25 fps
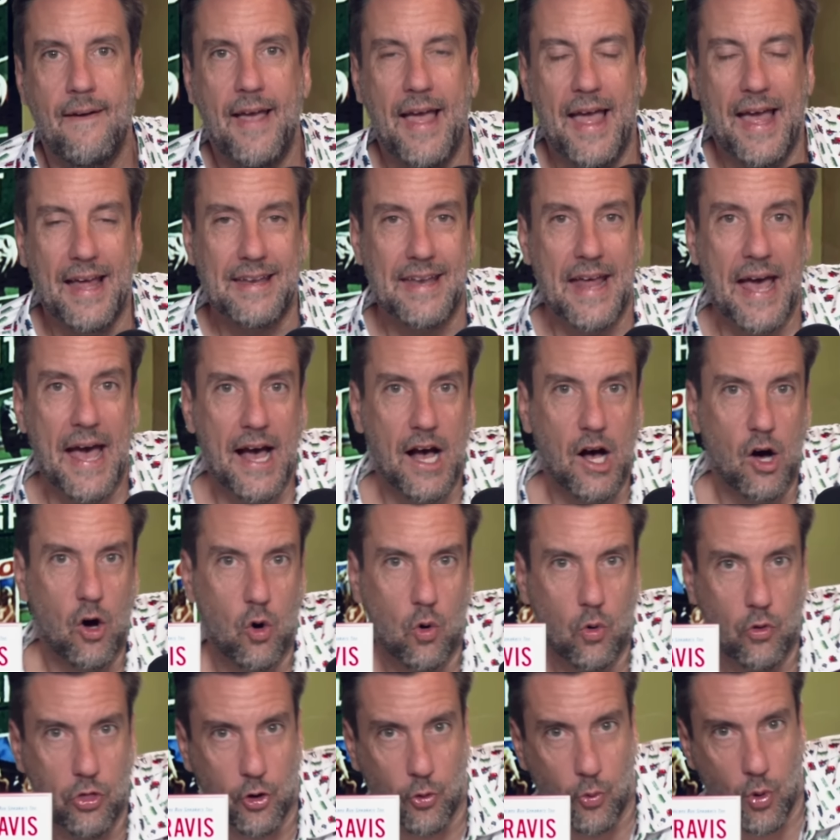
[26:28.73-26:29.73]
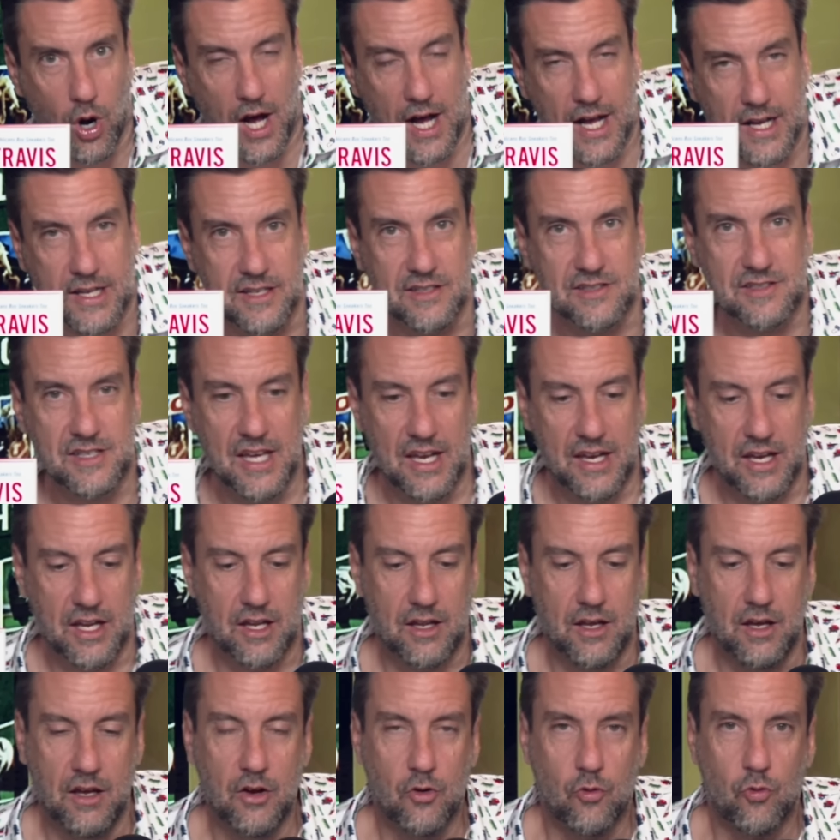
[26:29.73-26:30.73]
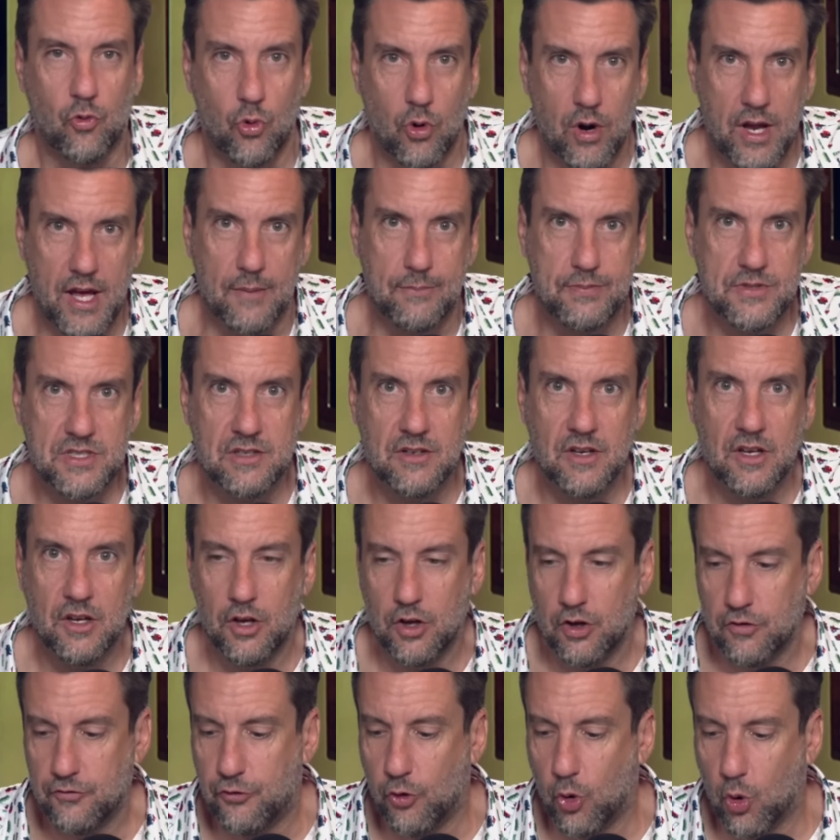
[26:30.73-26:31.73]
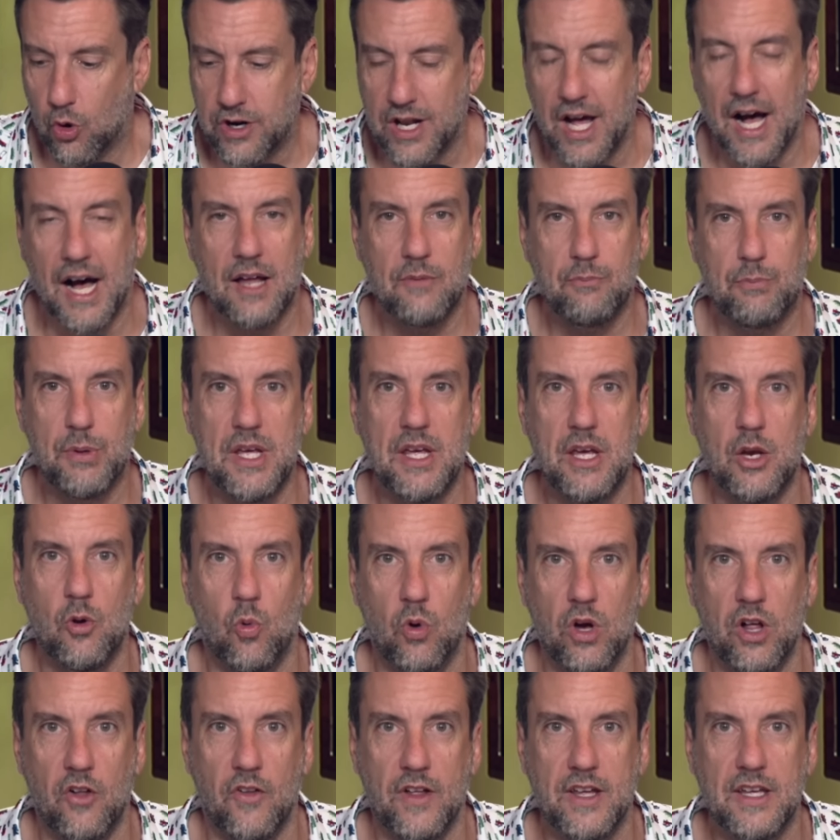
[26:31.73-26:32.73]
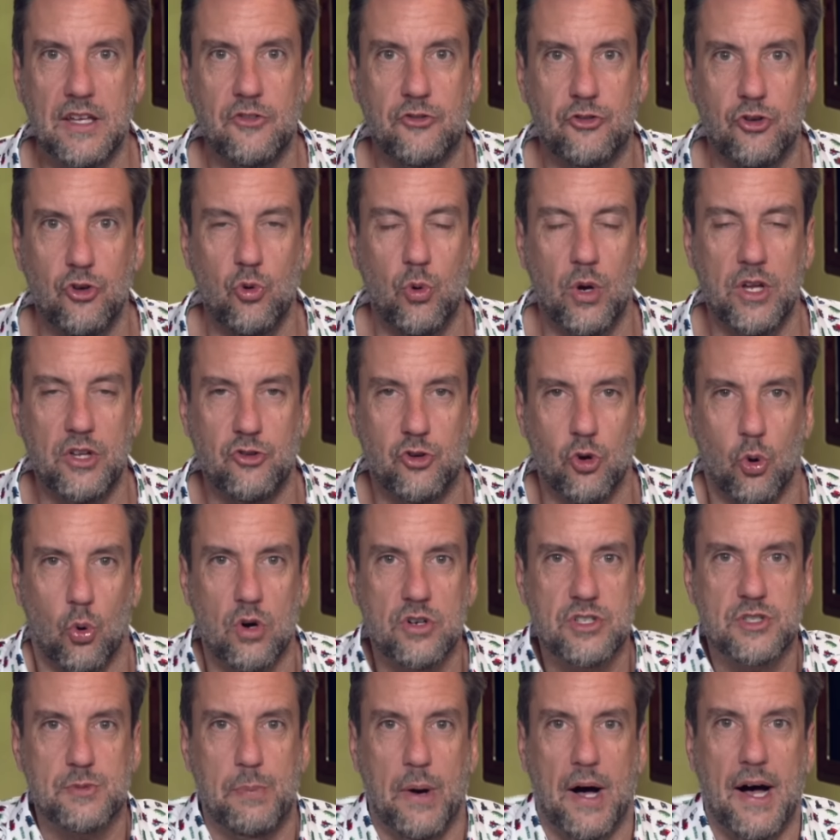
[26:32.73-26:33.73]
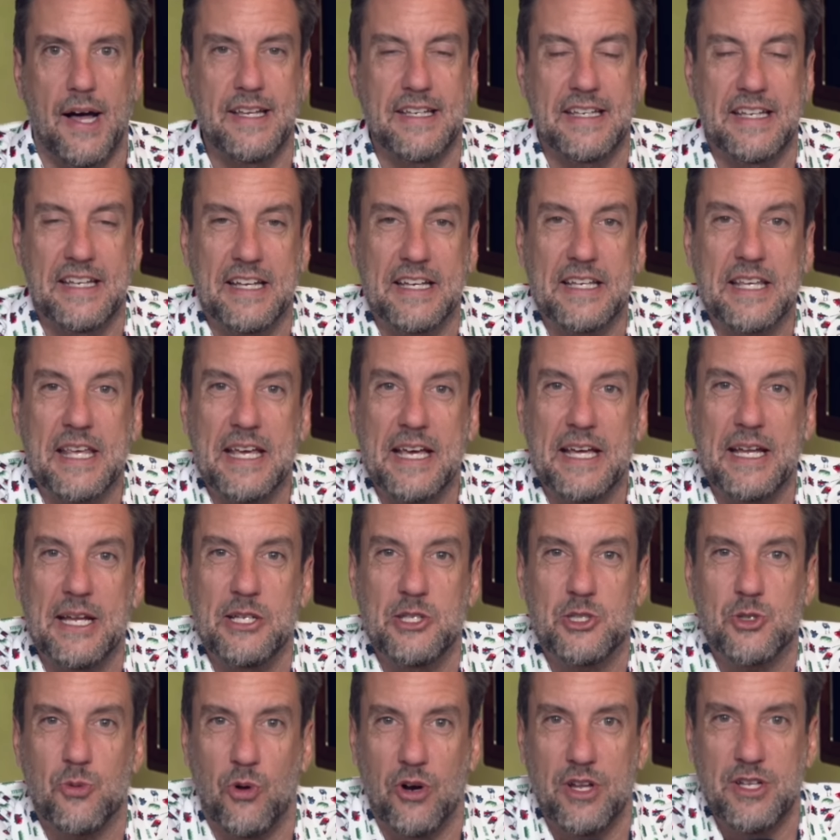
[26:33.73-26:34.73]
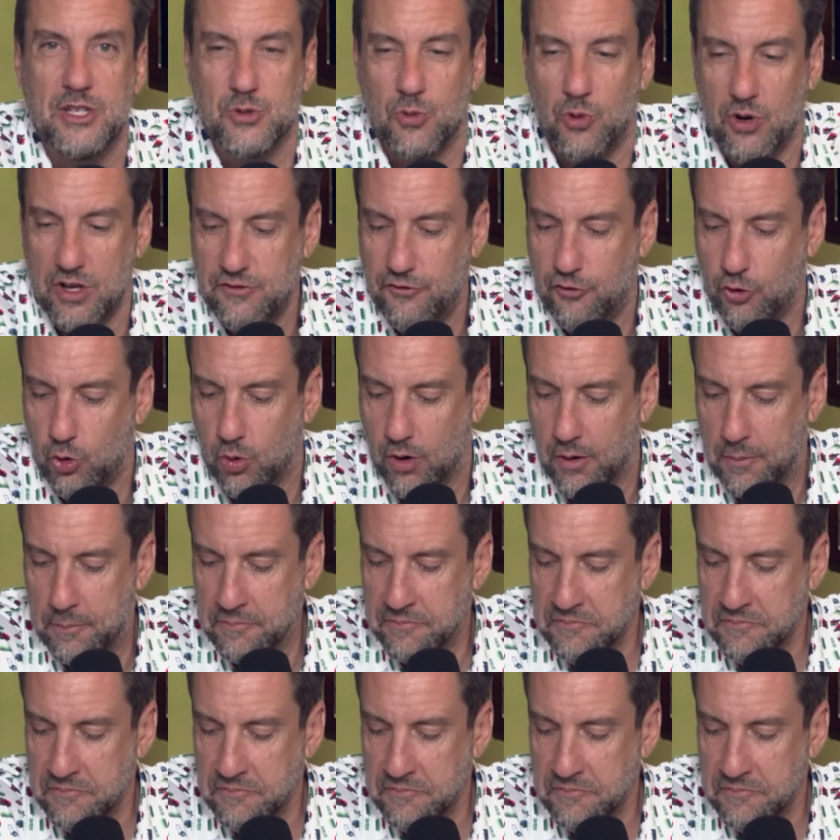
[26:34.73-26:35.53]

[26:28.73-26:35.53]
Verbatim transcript: And now The Rock is getting ripped for not being willing to endorse Biden again in twenty twenty-four.